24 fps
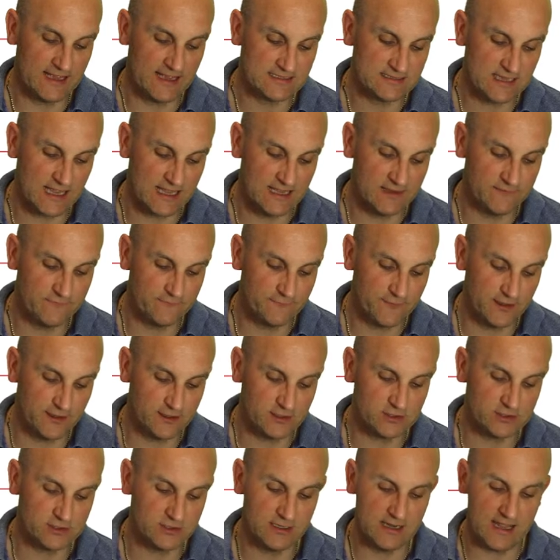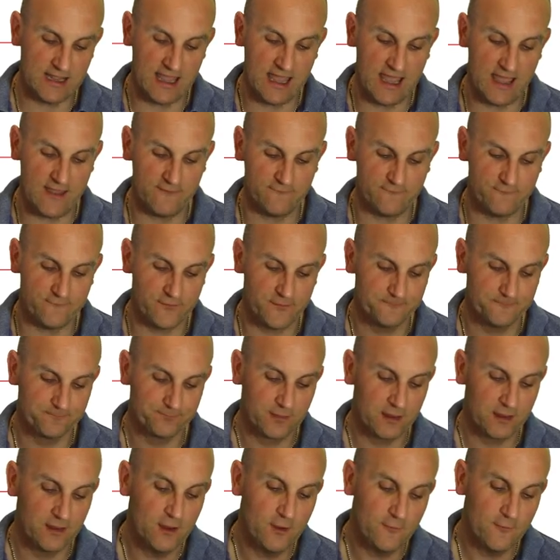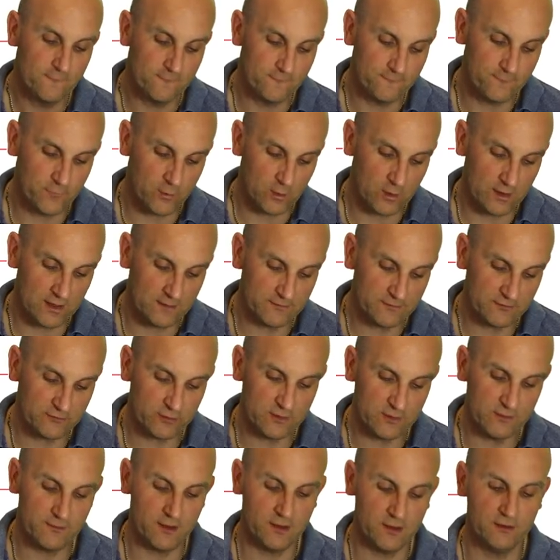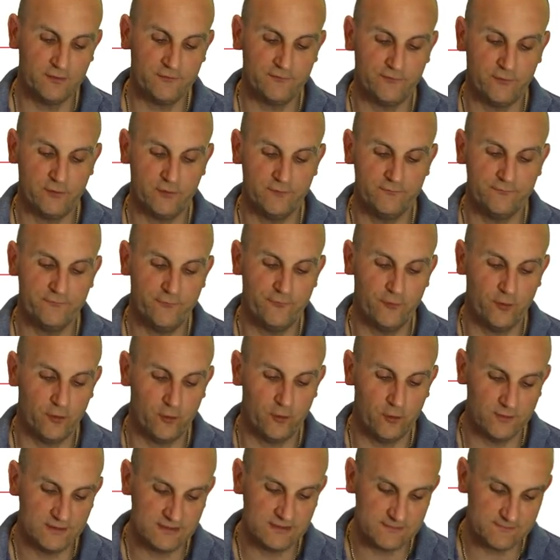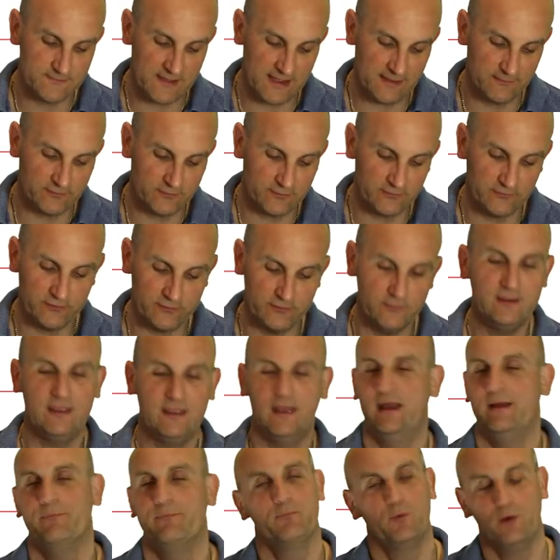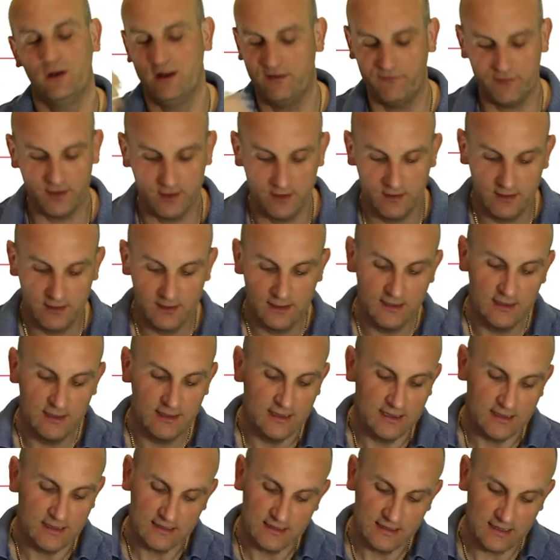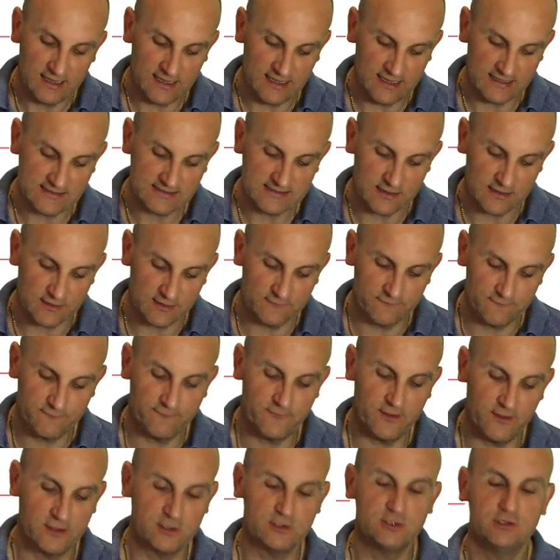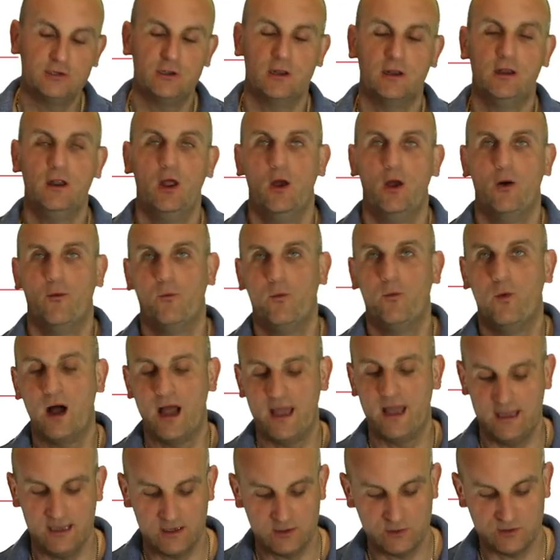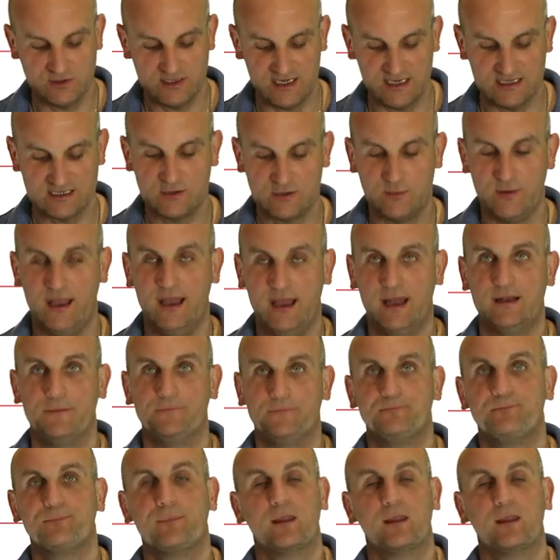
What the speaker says: as a function f falling between minus 4 and 4, which is mapped onto, yeah, whatever, is the function y equals x squared.